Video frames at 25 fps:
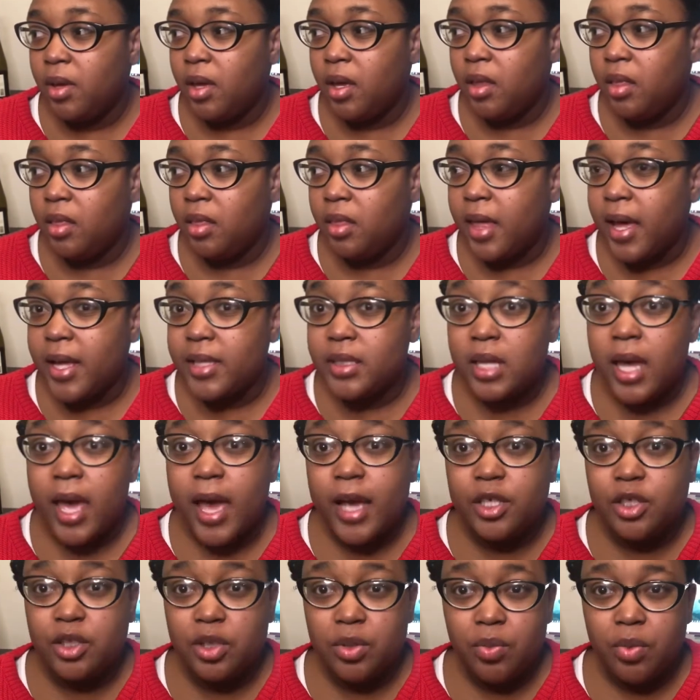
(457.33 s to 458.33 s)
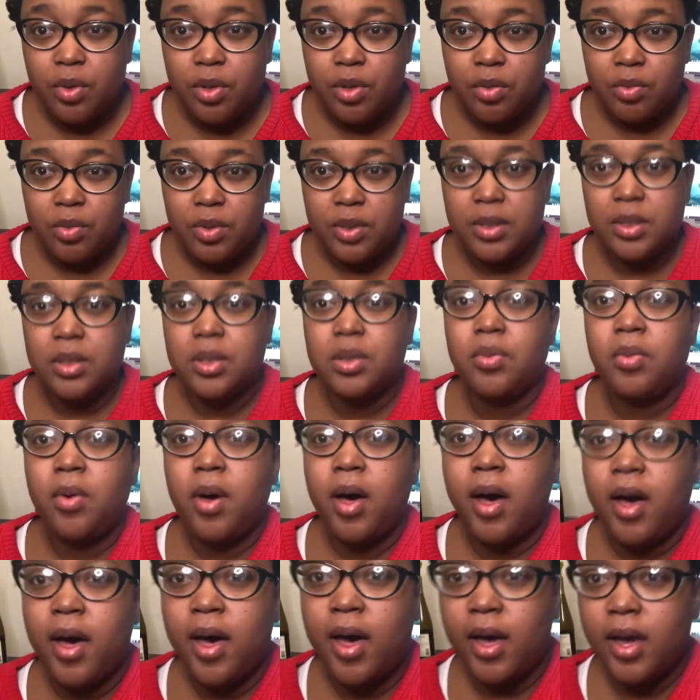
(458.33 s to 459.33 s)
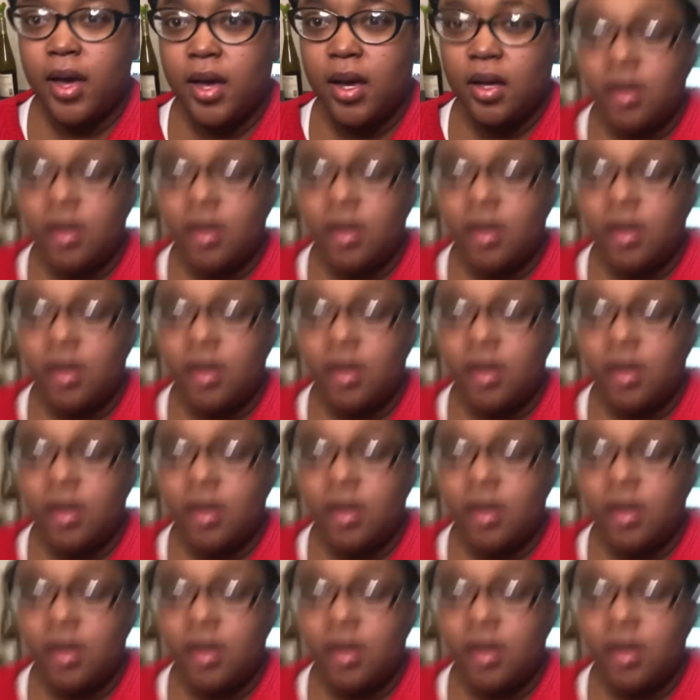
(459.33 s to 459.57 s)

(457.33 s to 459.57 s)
That's actually one of the reasons why